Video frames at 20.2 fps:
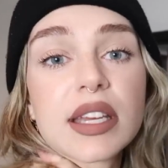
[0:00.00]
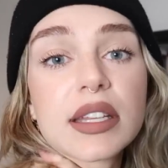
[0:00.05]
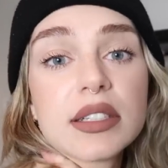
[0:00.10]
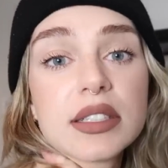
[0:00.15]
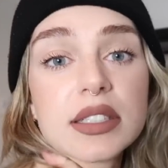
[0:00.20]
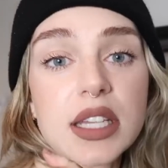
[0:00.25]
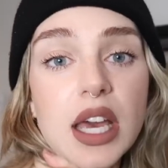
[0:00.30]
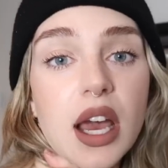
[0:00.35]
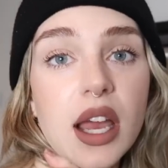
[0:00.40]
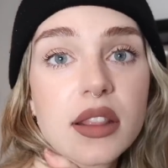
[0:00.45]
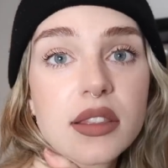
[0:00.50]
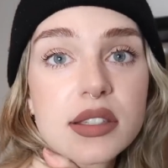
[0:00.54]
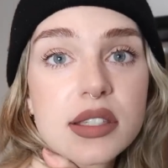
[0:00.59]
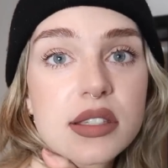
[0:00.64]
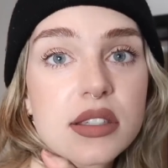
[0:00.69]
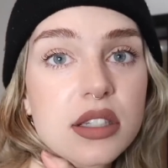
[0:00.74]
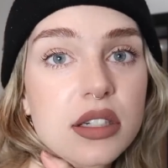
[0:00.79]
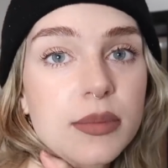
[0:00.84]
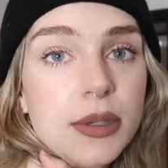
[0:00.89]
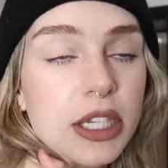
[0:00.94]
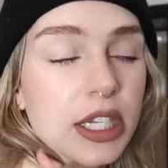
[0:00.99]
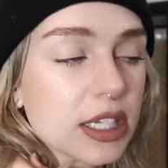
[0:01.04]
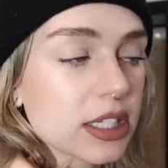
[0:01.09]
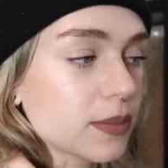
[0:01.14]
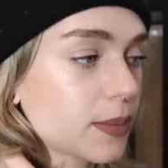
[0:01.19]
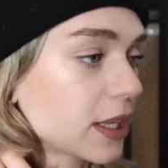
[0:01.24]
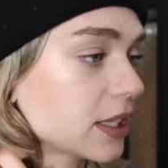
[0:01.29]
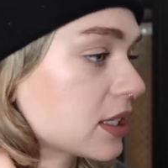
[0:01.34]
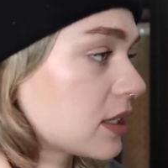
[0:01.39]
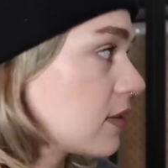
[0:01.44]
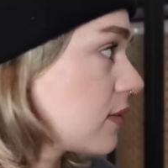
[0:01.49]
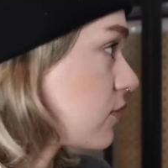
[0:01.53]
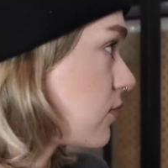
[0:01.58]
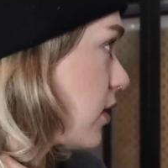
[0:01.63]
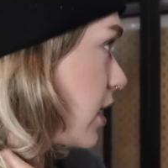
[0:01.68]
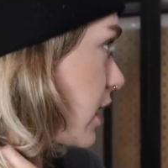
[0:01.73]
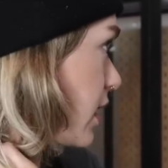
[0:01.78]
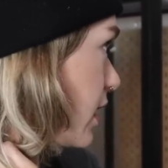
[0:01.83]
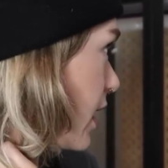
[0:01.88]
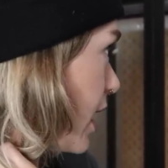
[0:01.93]
said and done, this is gonna be an expensive
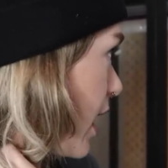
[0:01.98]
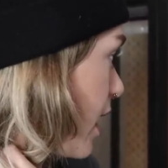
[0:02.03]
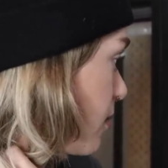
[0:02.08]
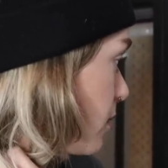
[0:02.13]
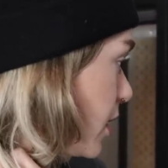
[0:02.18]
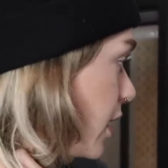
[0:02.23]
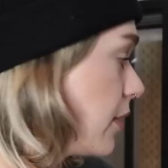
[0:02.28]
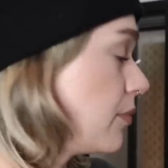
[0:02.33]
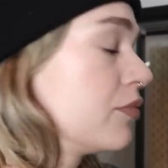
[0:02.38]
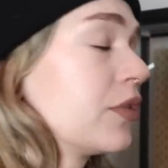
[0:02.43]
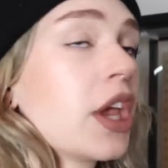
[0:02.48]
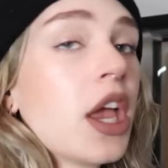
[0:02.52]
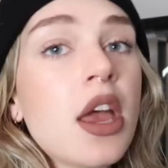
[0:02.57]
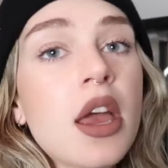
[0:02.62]
freaking cabinet.